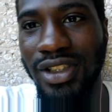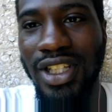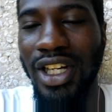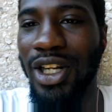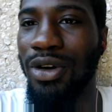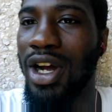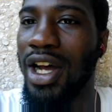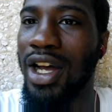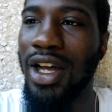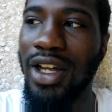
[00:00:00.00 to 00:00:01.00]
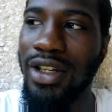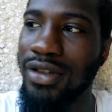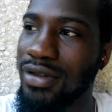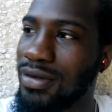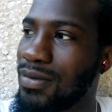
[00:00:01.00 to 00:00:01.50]

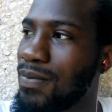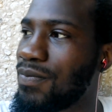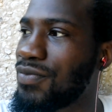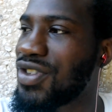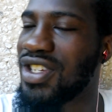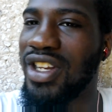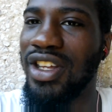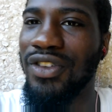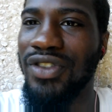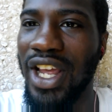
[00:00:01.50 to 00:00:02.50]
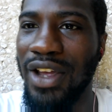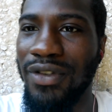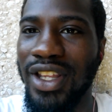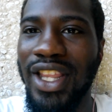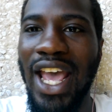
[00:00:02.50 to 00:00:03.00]
Telluride, city of David,